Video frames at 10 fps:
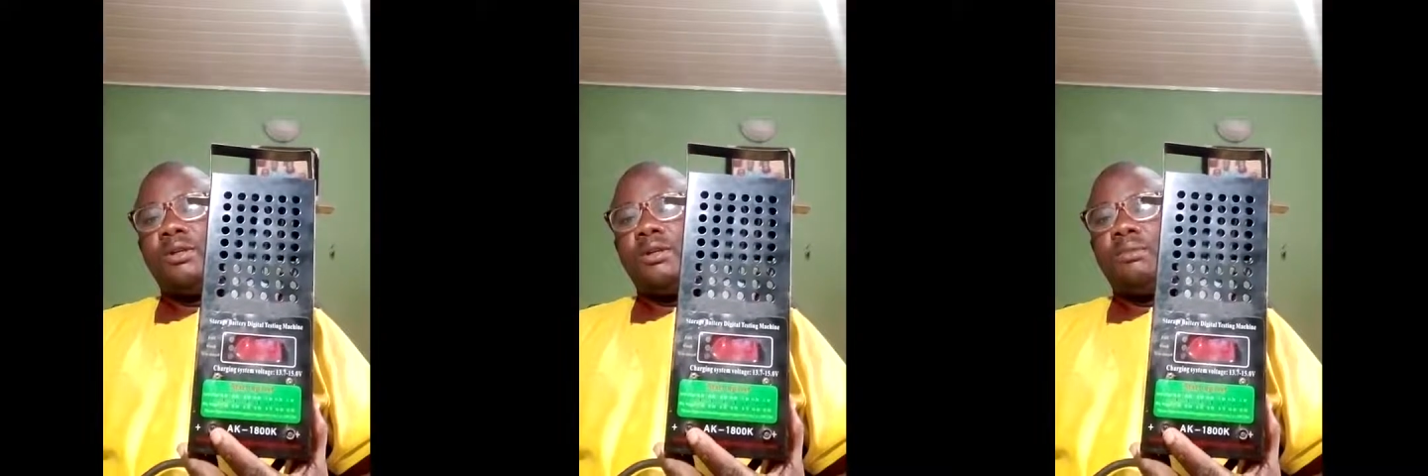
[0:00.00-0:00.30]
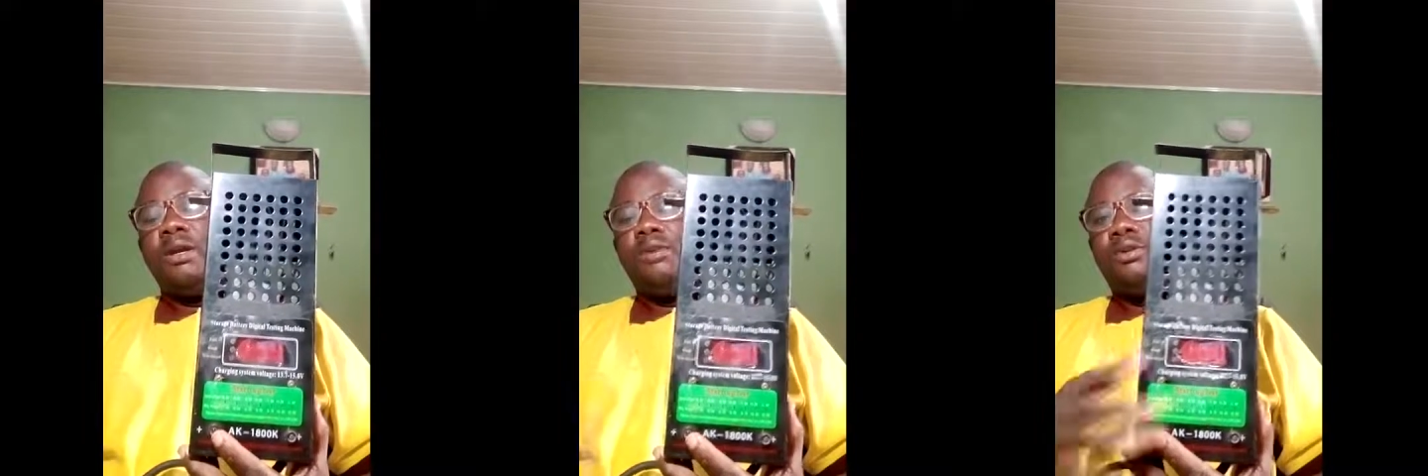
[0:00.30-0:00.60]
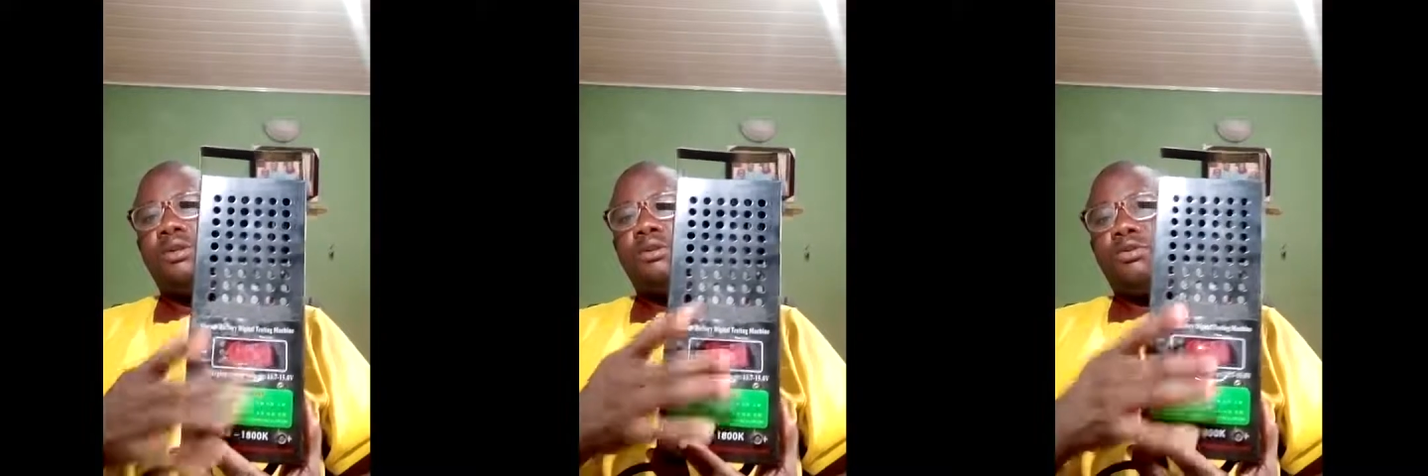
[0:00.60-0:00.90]
But if
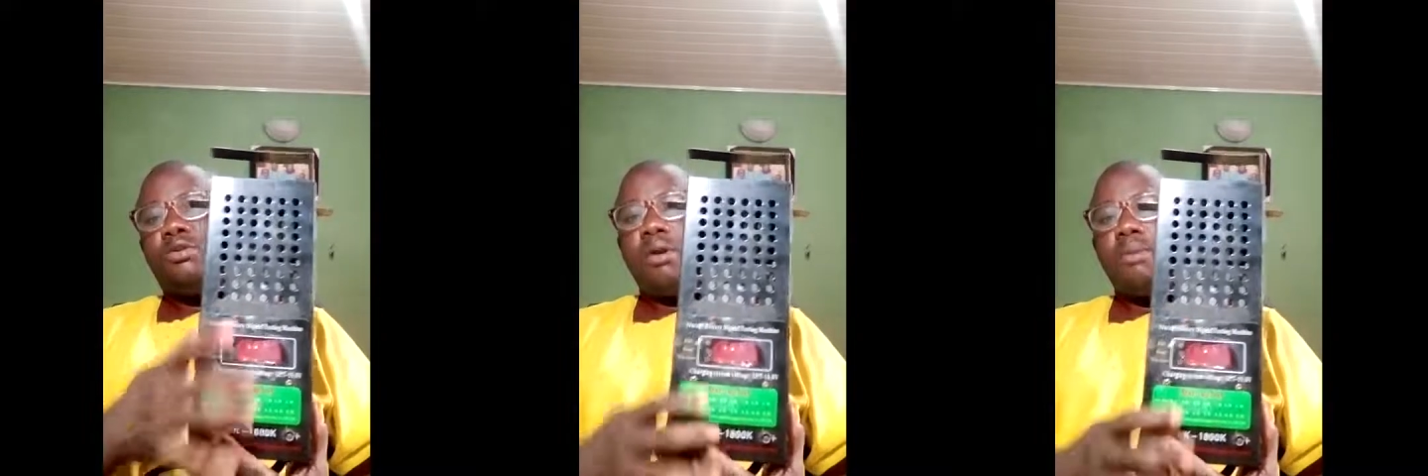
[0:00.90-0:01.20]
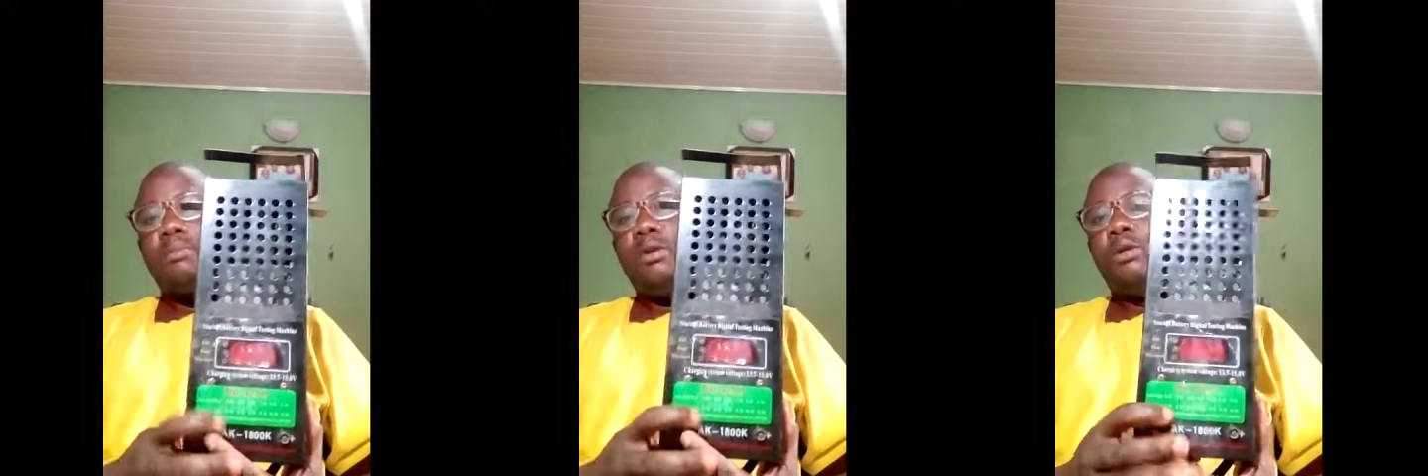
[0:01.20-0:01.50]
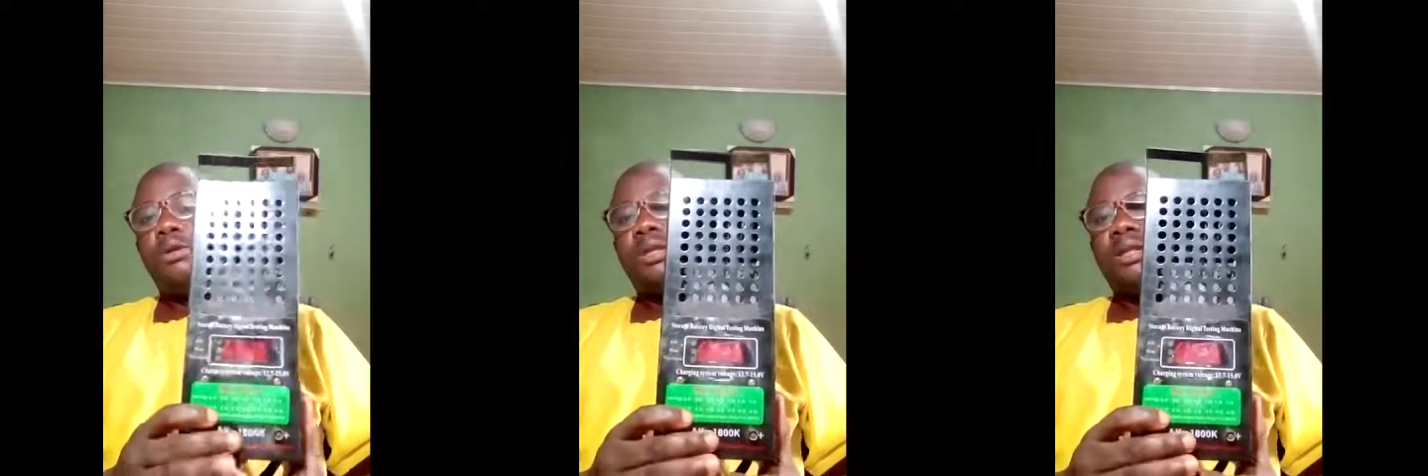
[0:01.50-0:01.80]
it drop
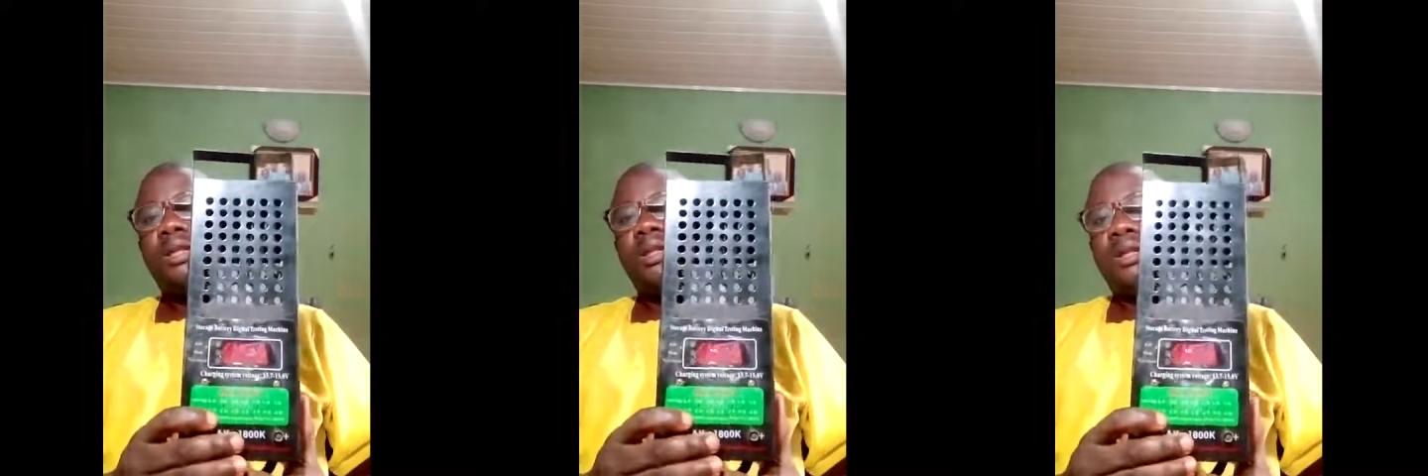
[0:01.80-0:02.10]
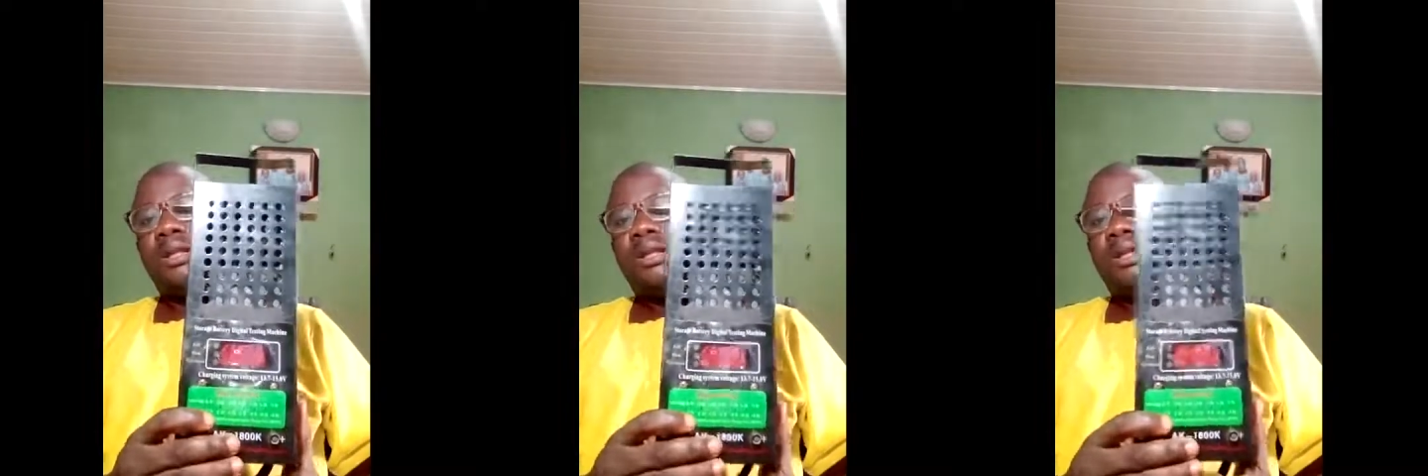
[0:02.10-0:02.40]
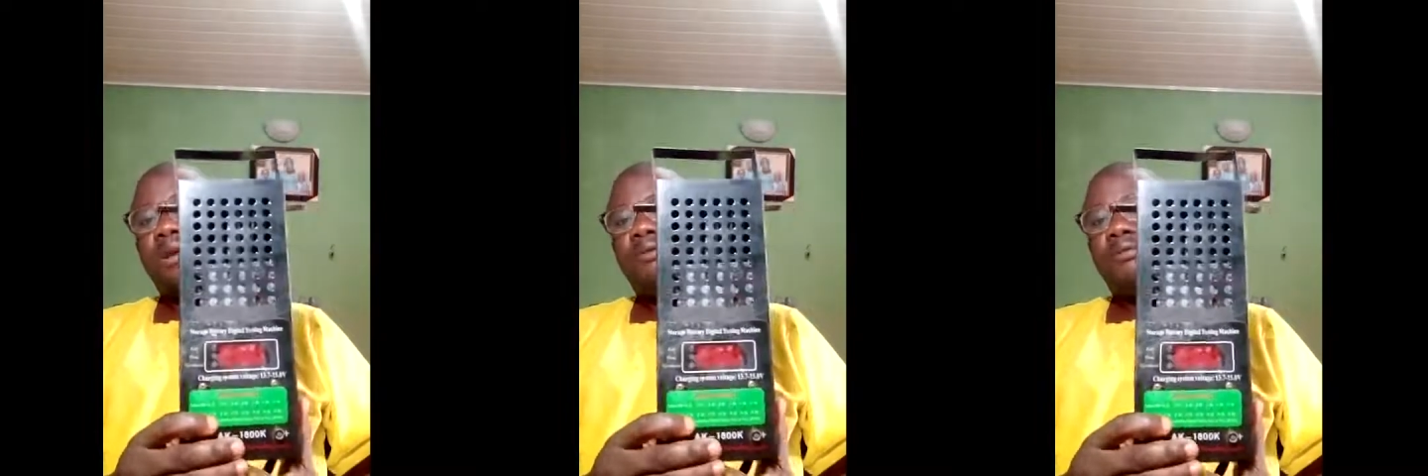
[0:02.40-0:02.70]
below 10